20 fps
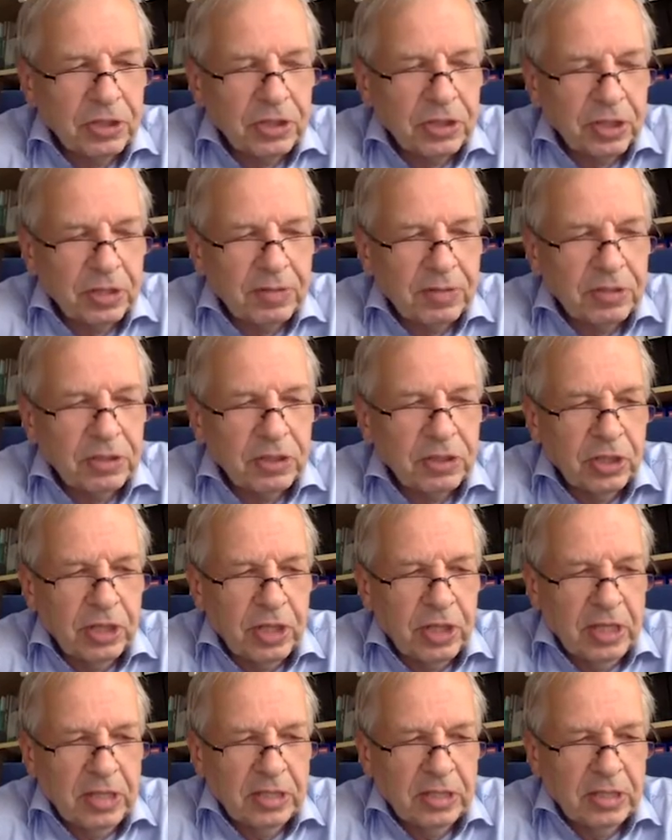The question
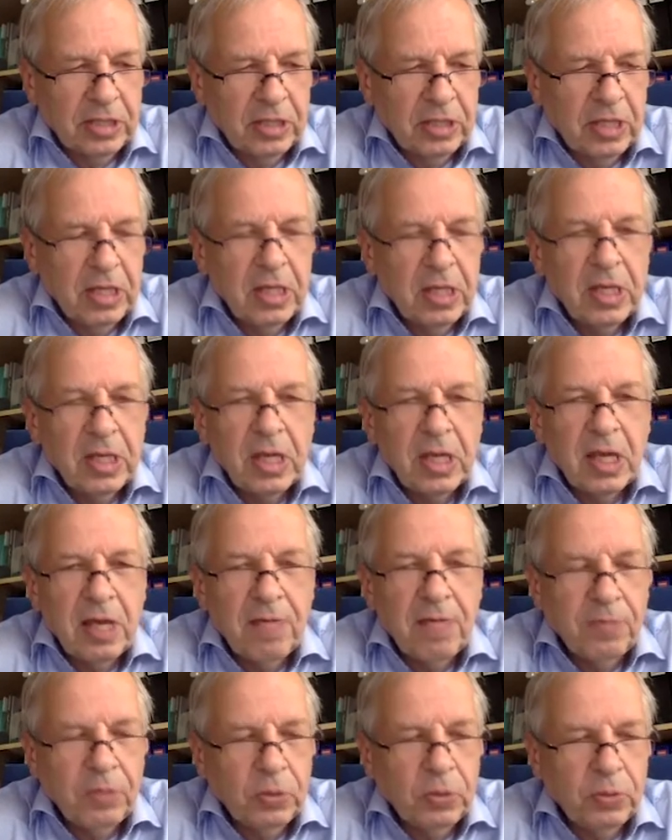is,
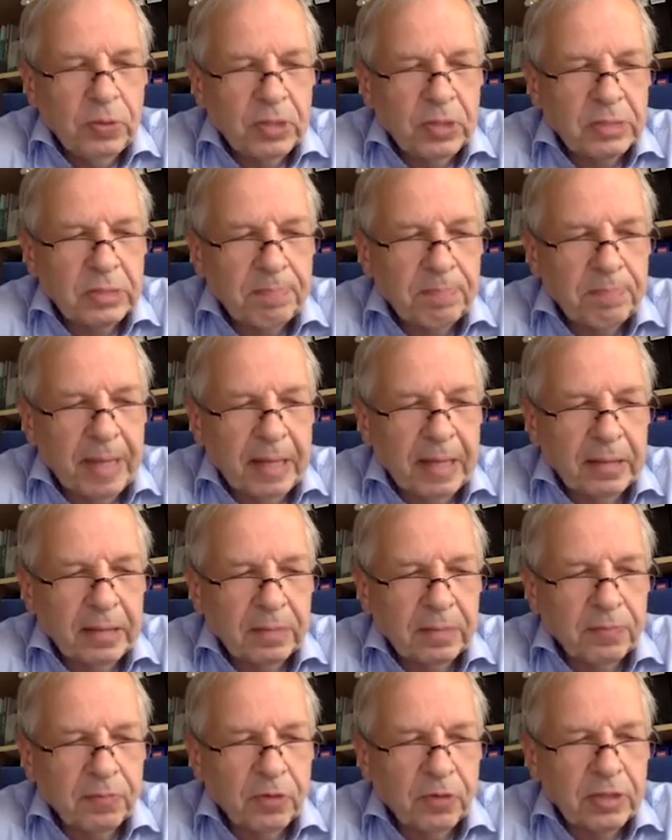if you expect
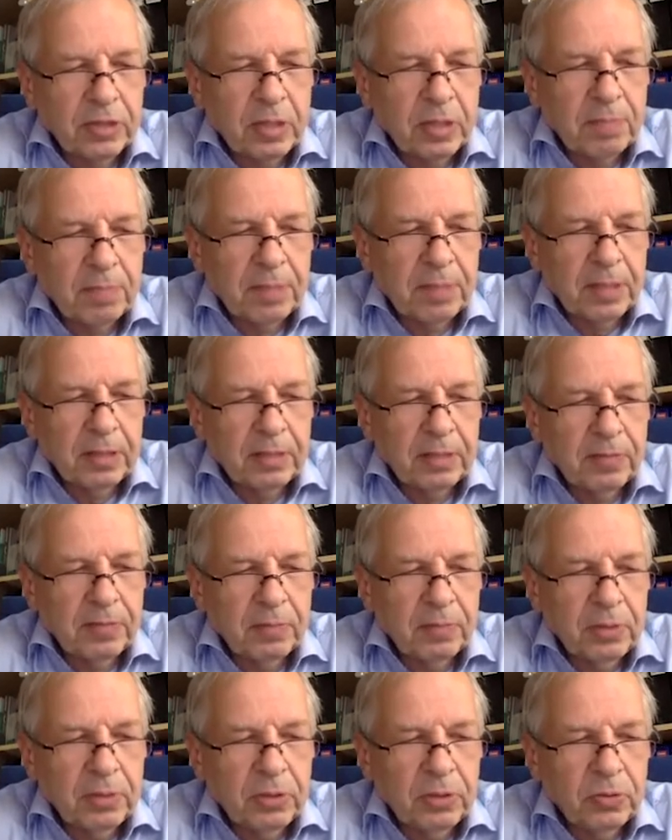that, for example, it will
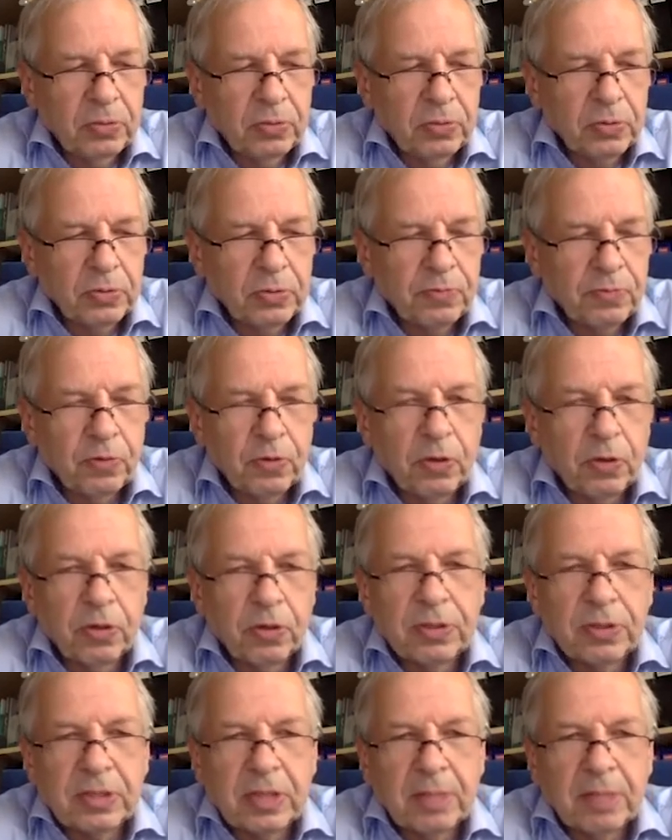be used for
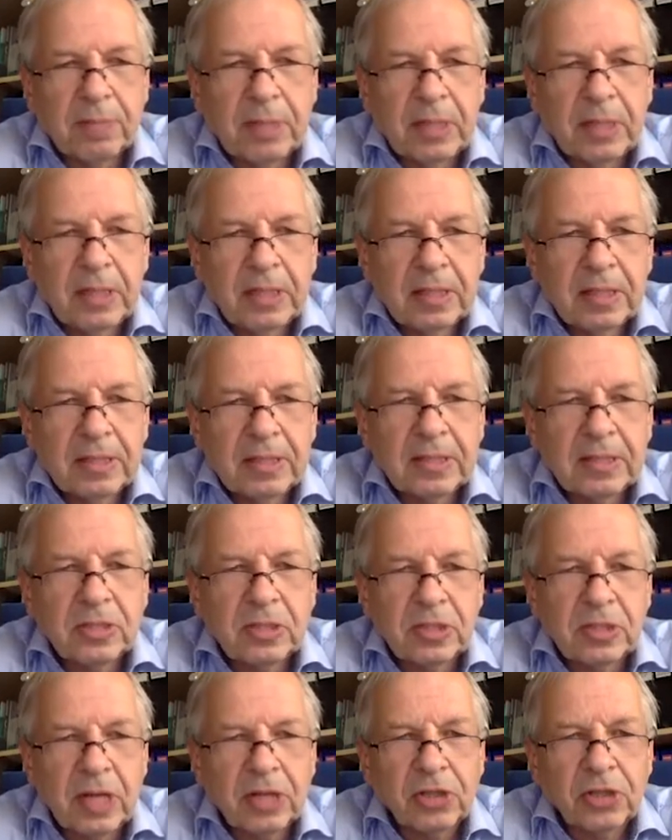some
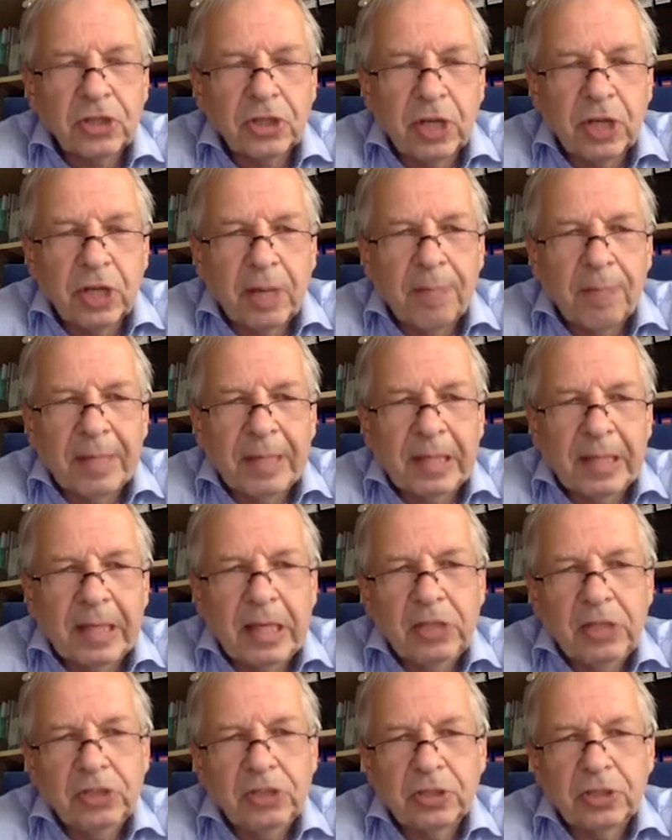structural
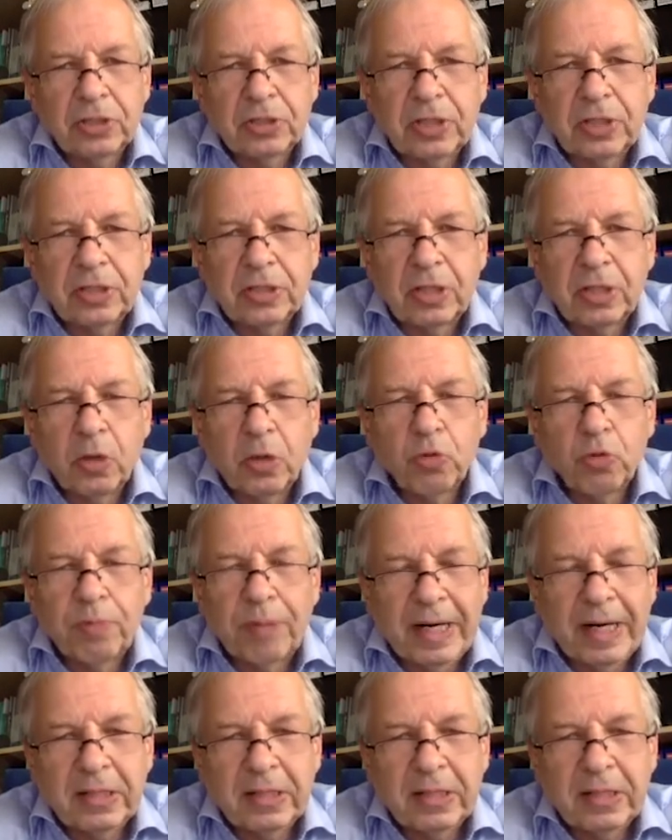applications as a load-bearing